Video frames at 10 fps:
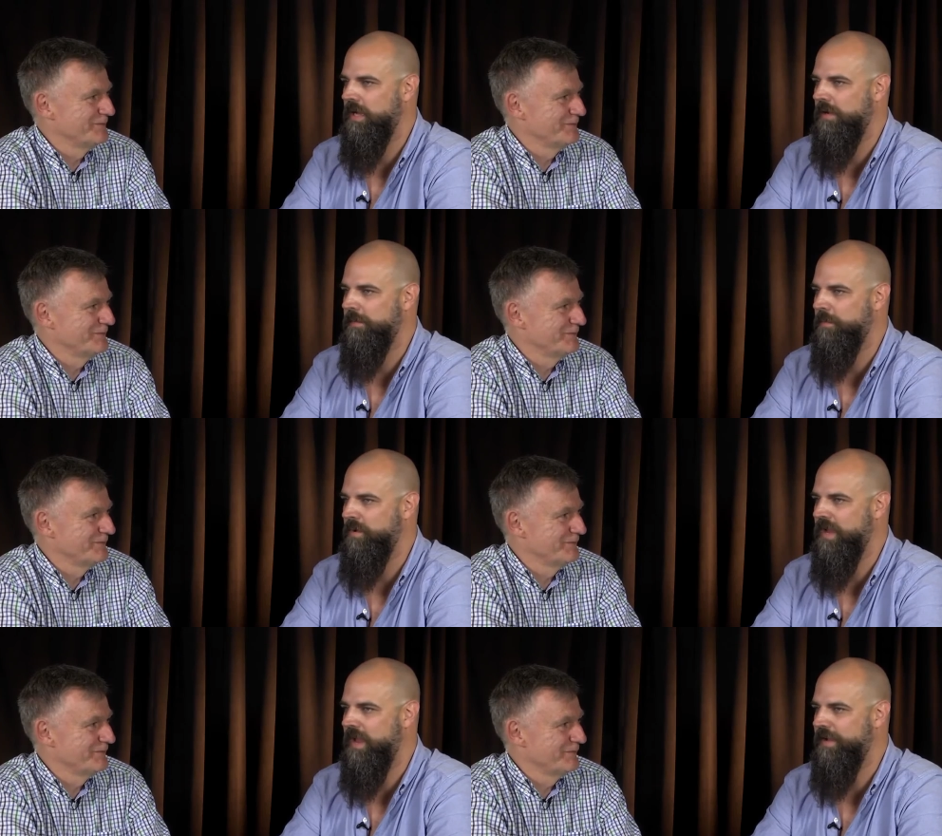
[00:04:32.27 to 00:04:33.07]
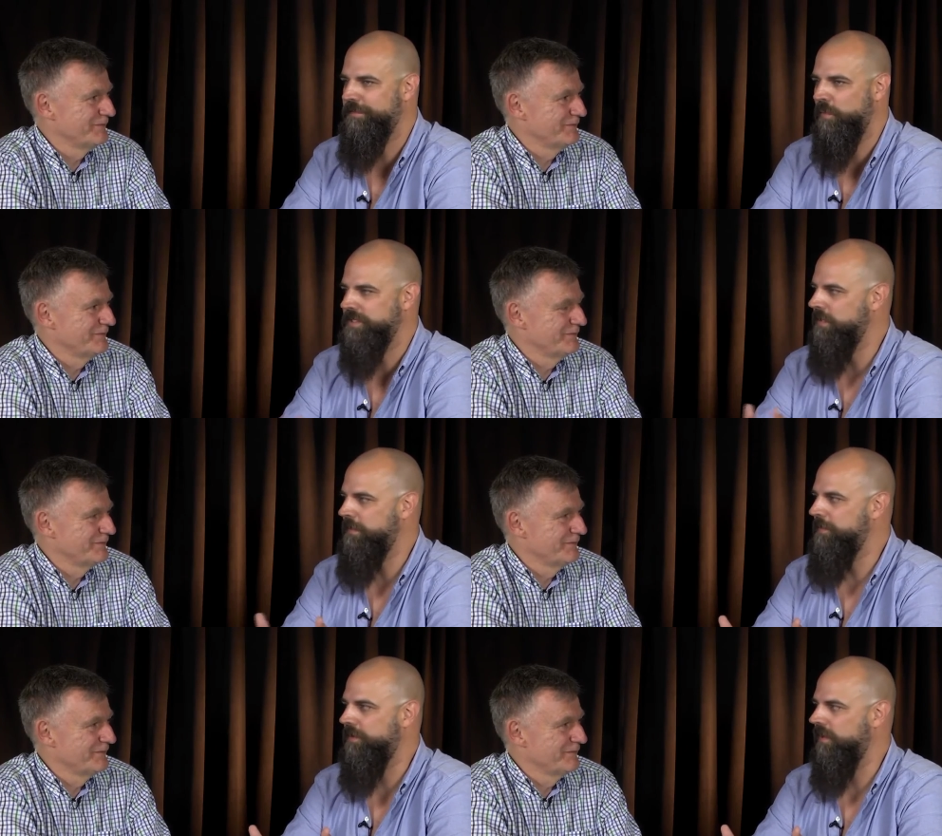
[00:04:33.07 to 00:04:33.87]
Speaker 1: um, we had 14
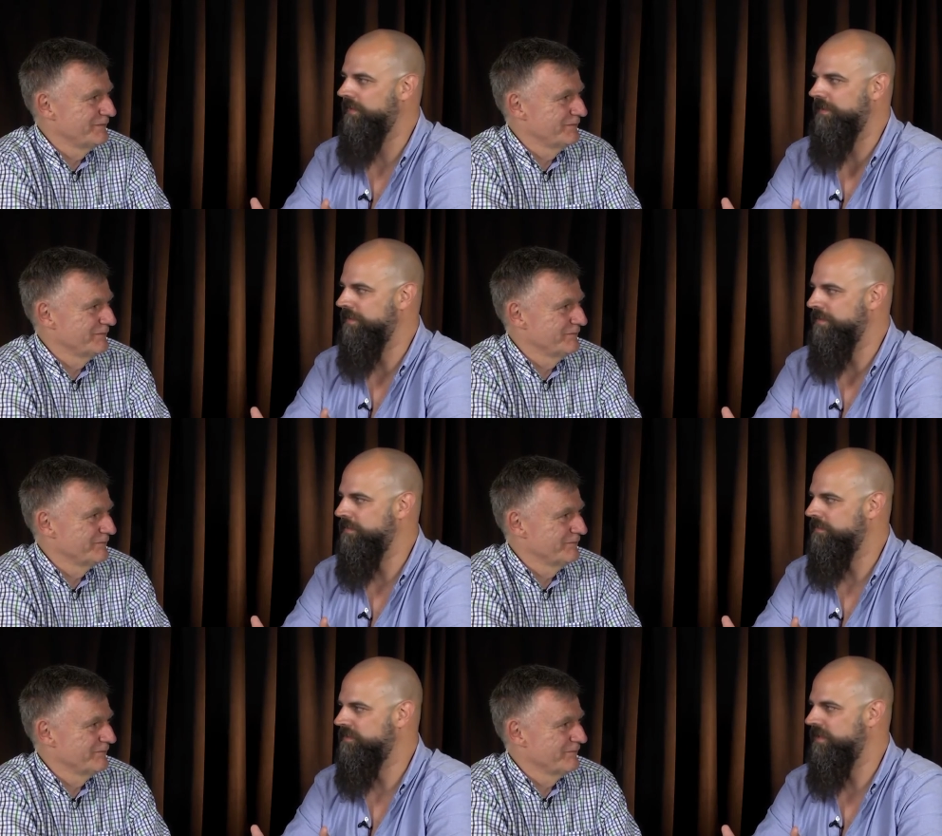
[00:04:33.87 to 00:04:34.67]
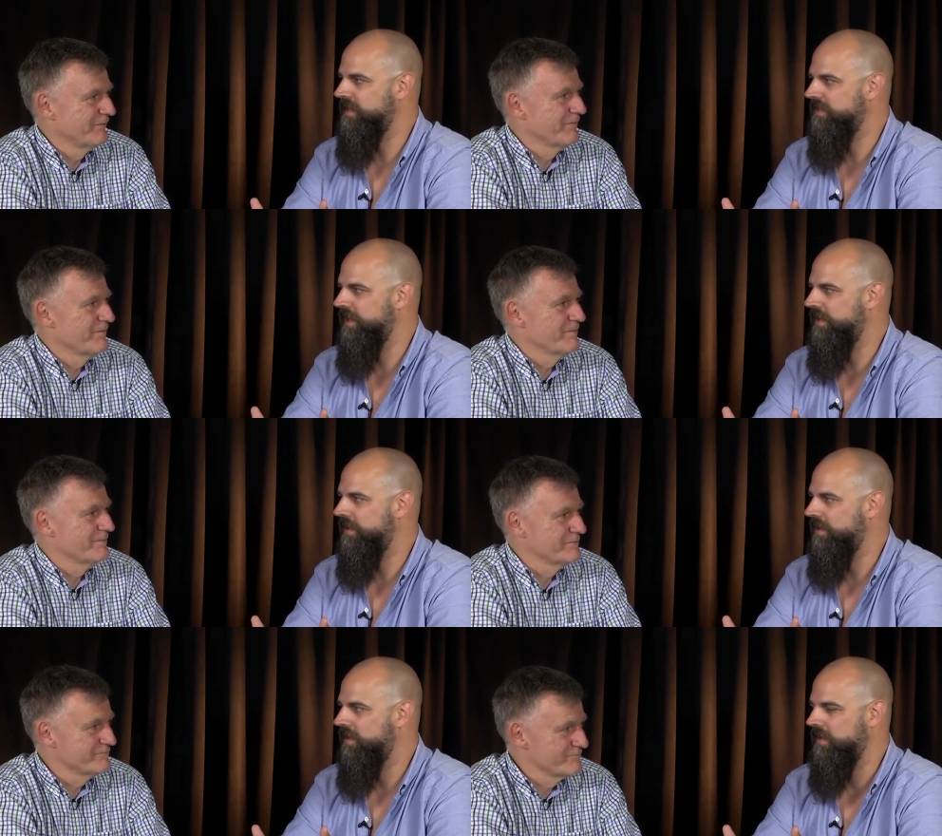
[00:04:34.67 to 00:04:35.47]
people in our living room two days
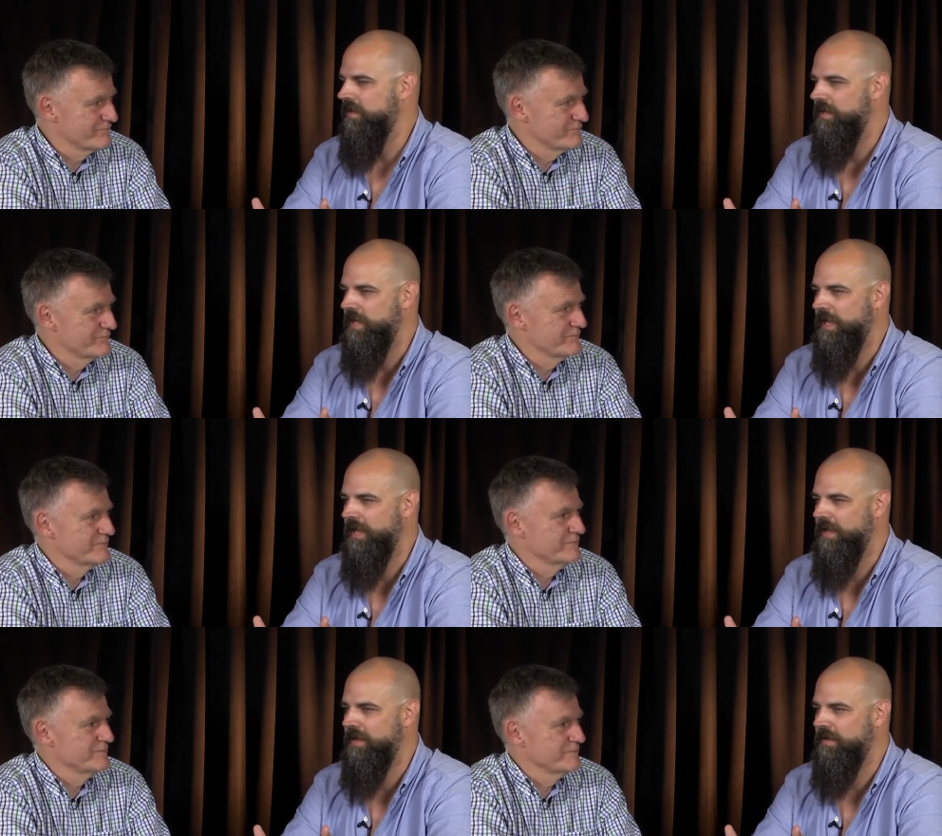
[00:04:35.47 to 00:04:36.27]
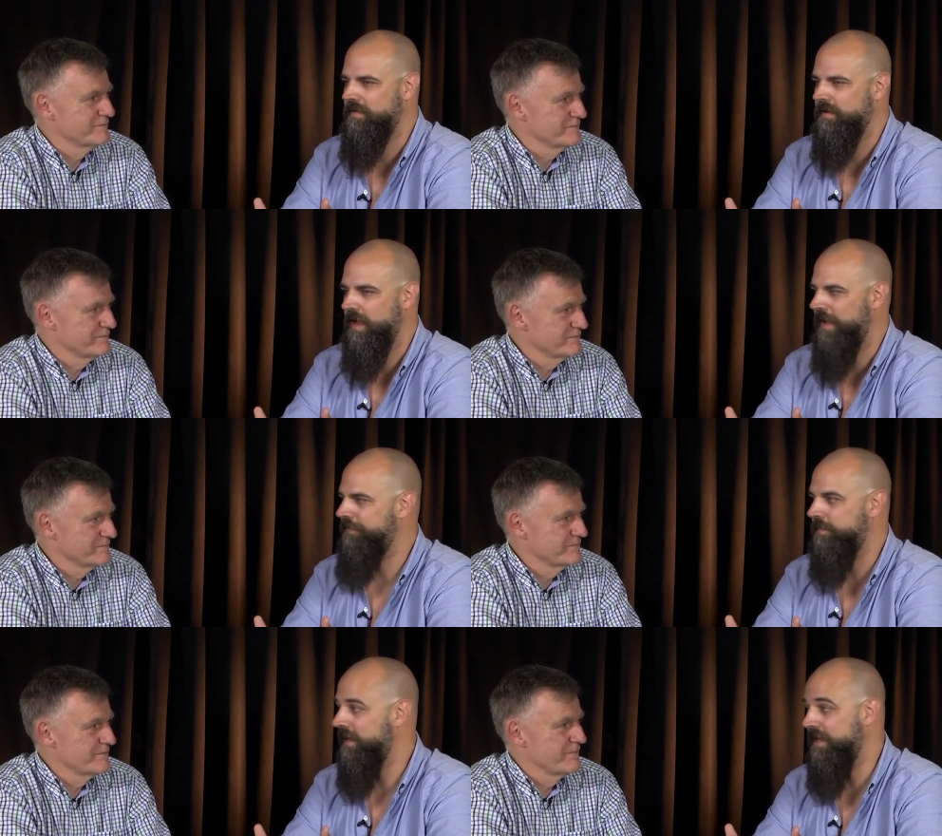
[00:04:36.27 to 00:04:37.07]
later, and half
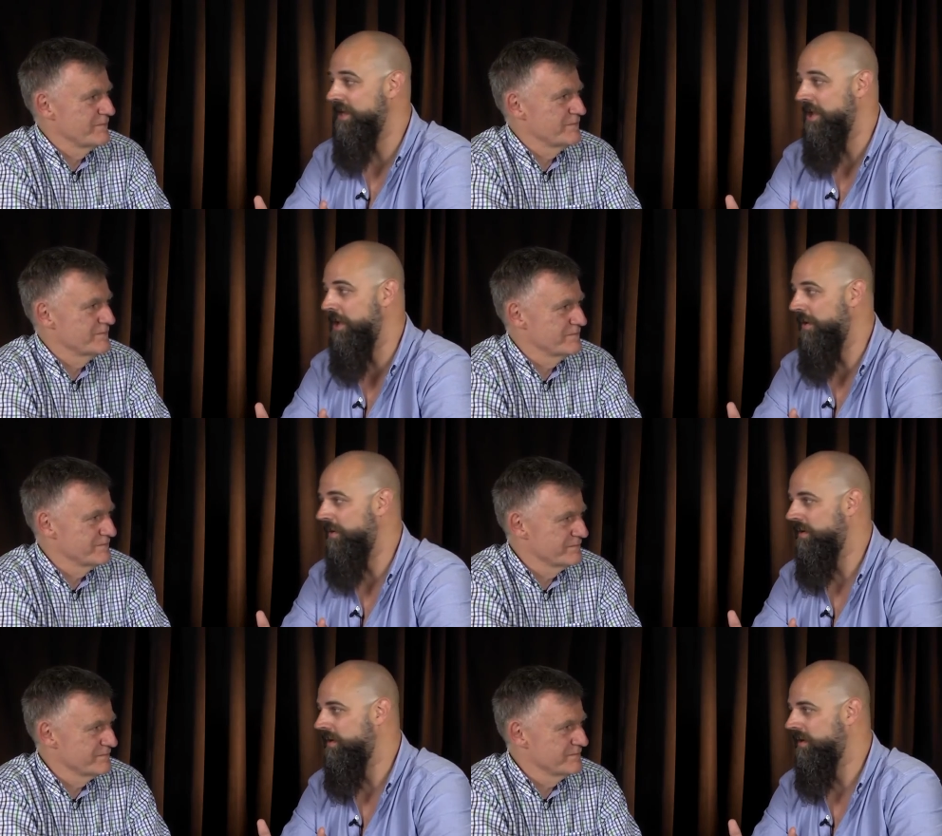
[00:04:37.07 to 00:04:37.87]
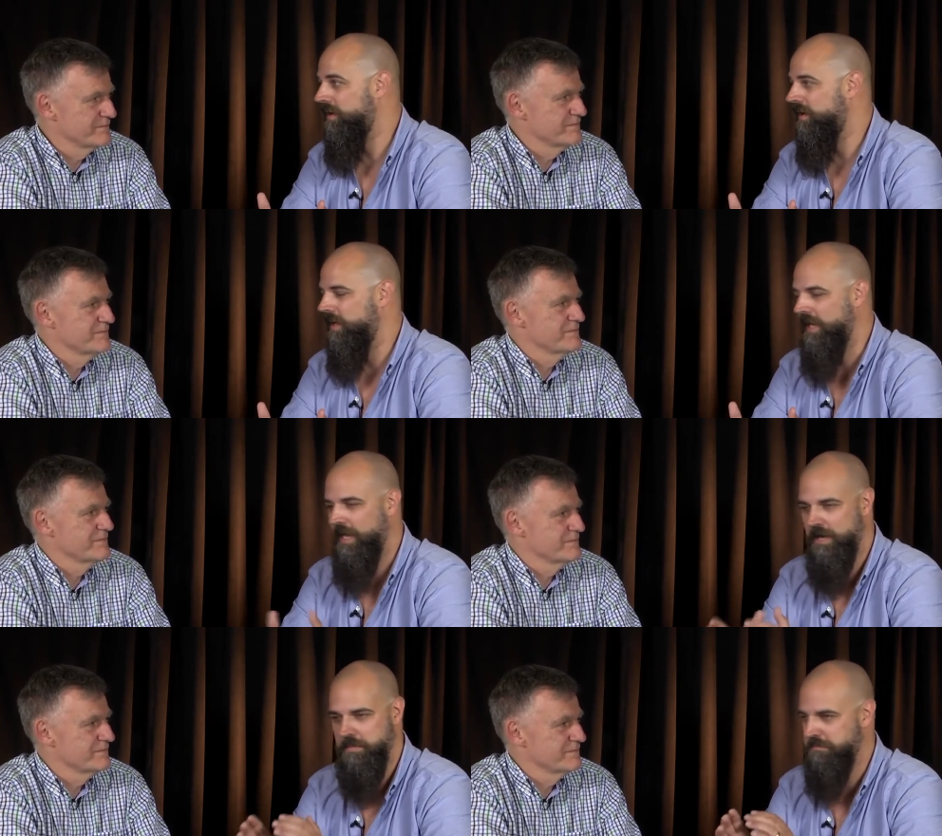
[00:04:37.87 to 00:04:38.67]
of them I didn't know,
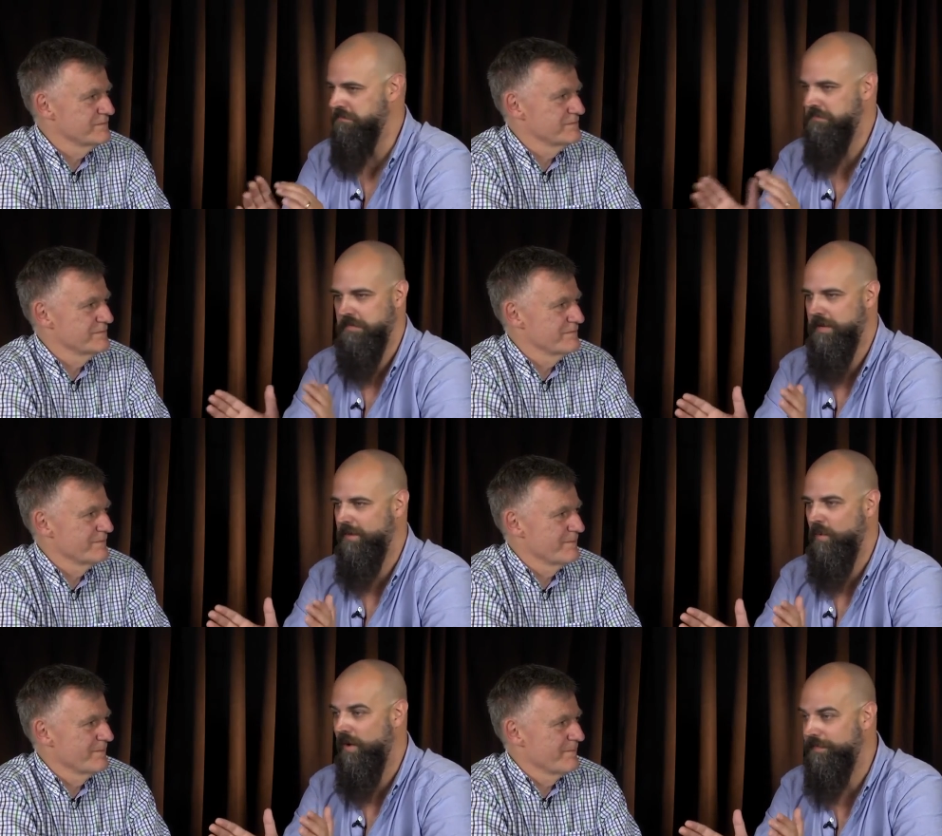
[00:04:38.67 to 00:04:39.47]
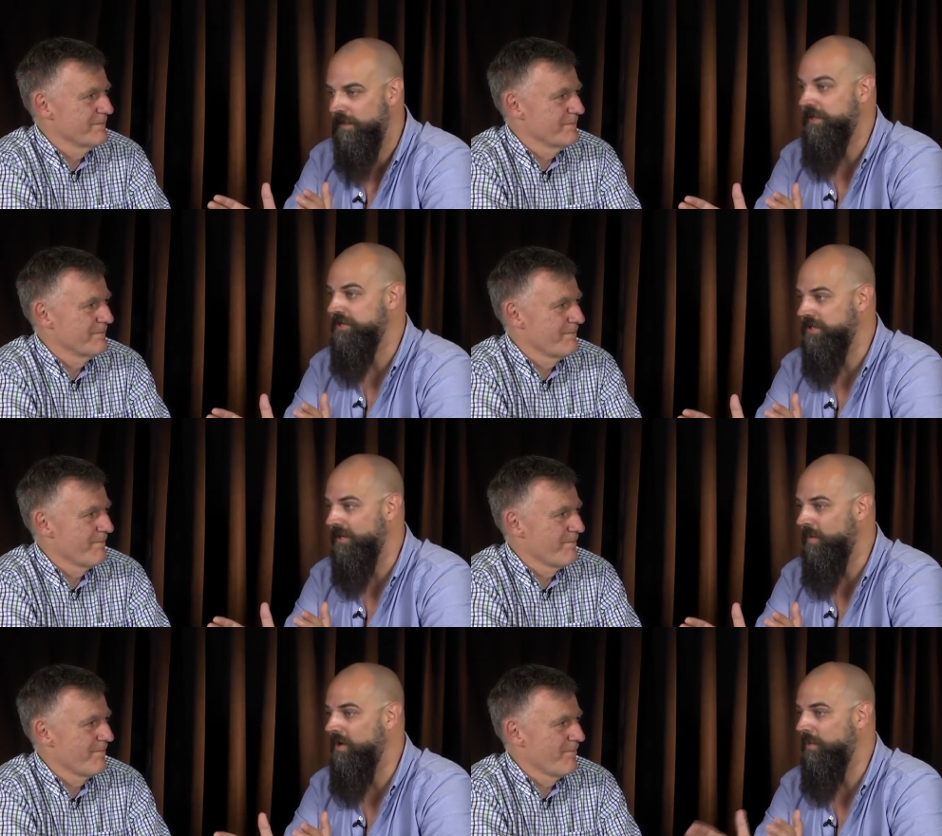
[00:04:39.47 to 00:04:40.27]
and and my wife and I look at each other
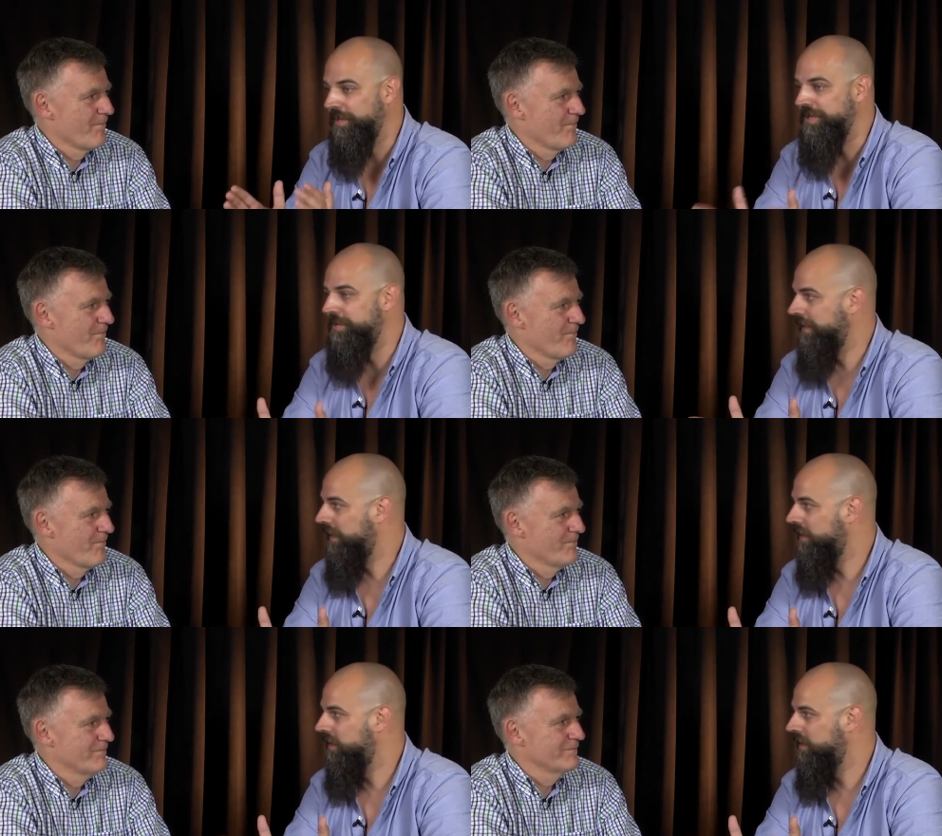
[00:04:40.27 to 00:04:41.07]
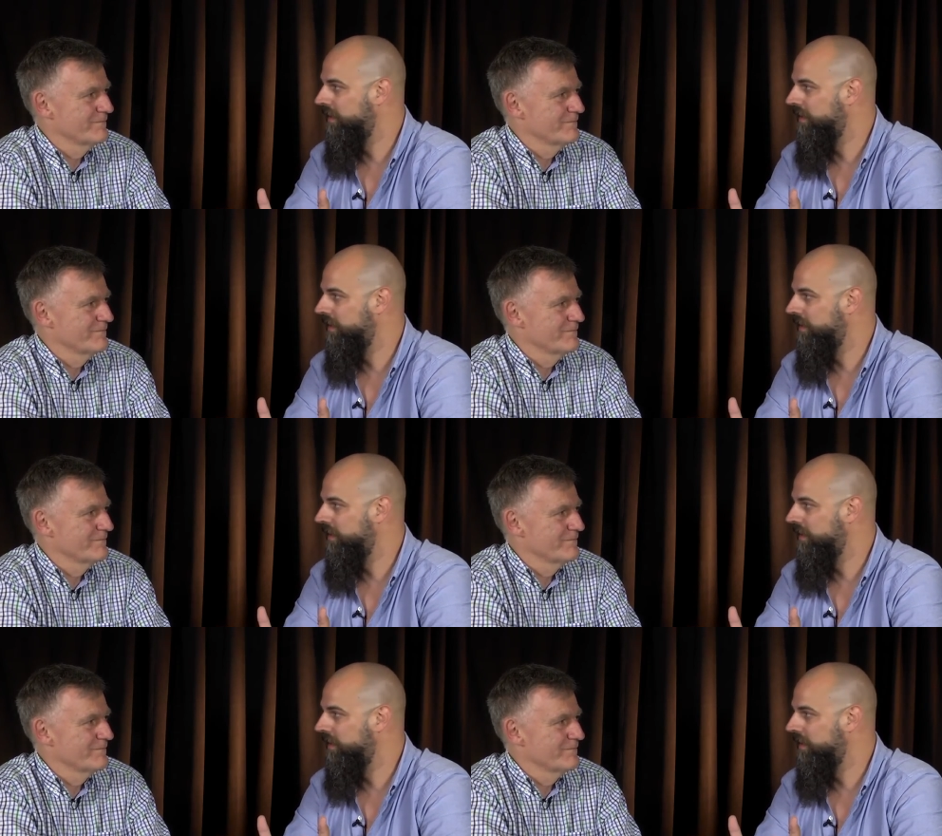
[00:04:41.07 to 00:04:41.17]
like, "What are we doing?"